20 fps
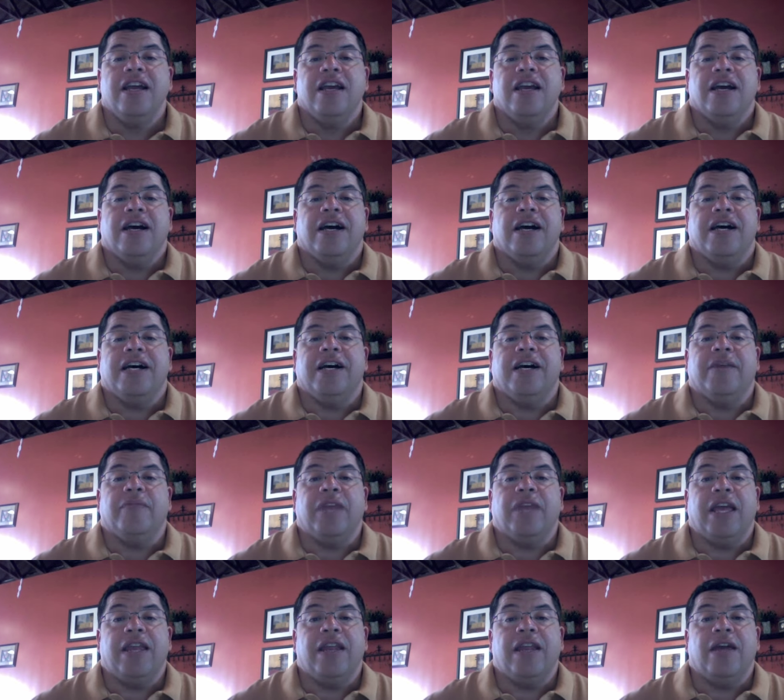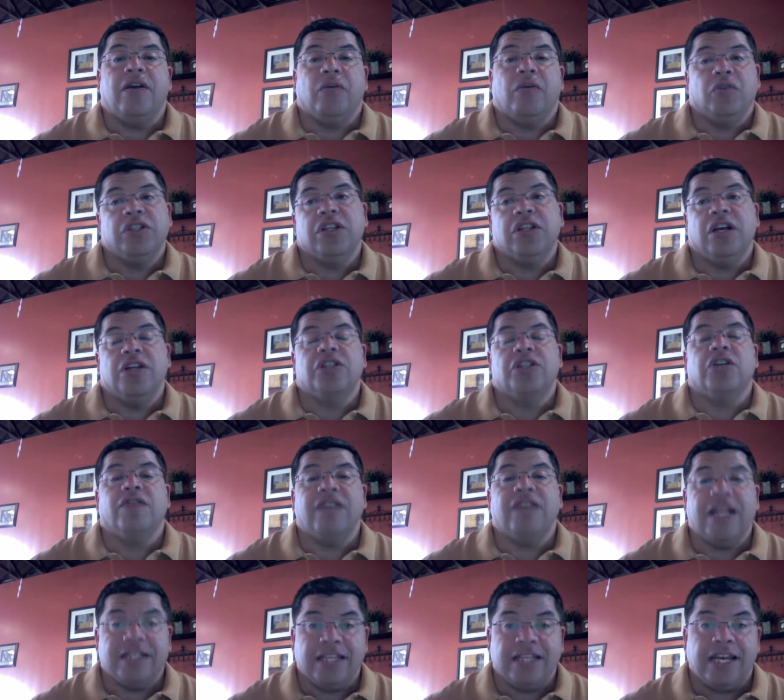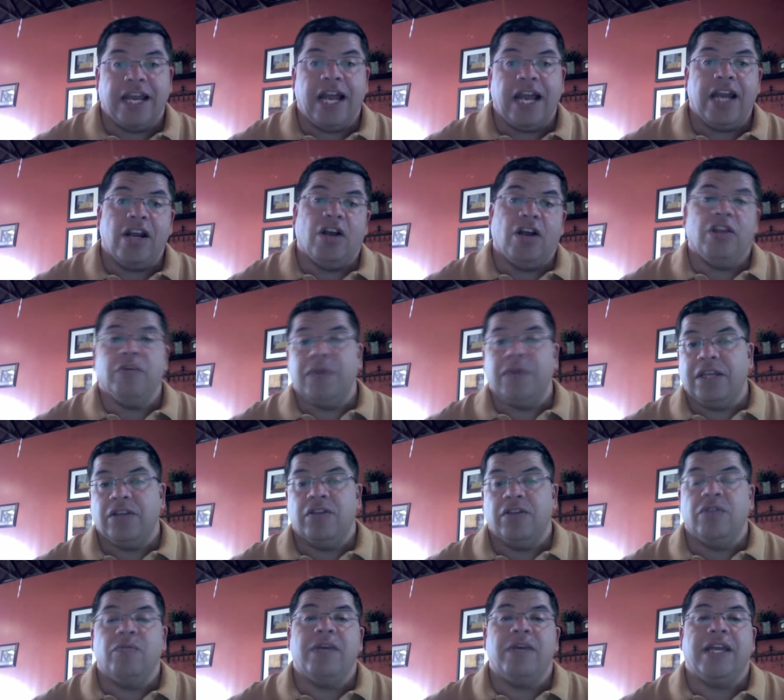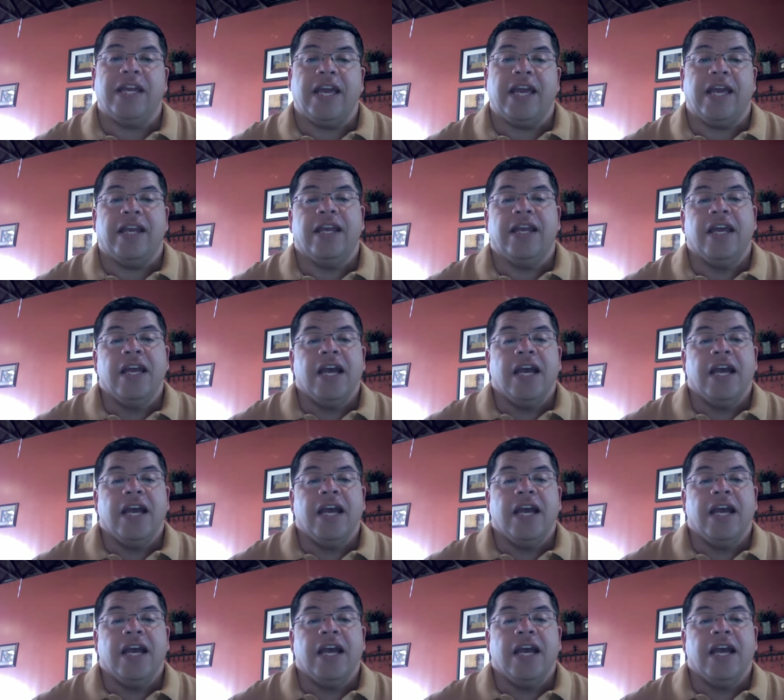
Um, and, that, and we're starting to serve that tonight all the way through the weekend.